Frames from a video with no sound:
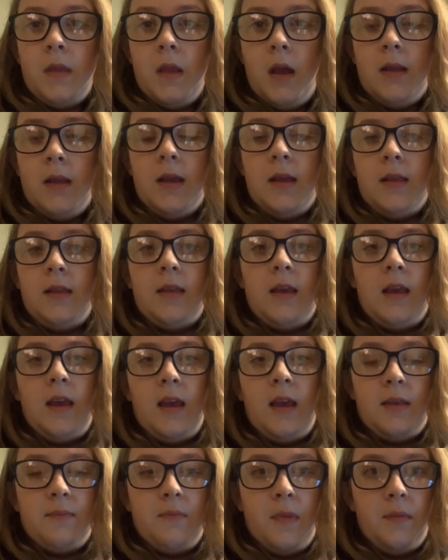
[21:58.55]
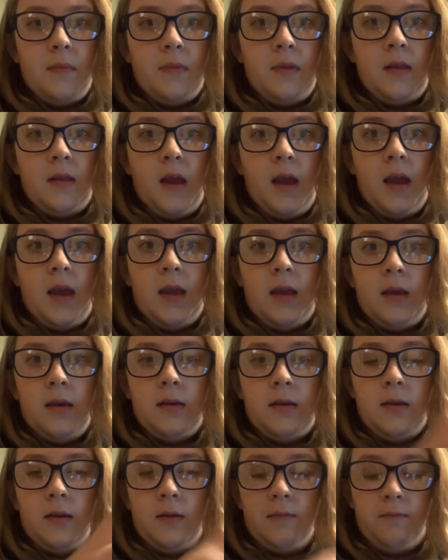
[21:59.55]
I did see his mum today
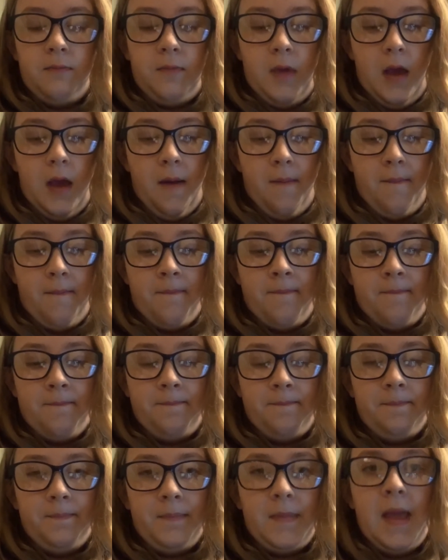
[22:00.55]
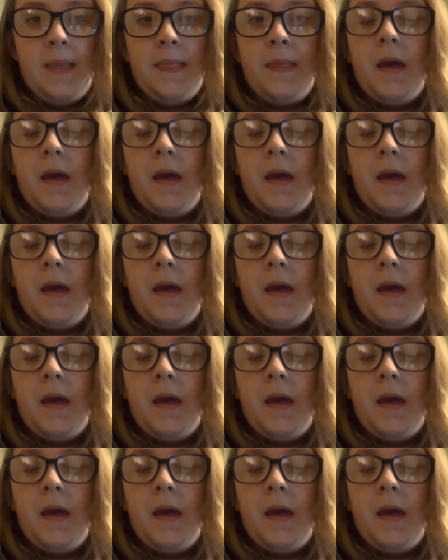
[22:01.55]
in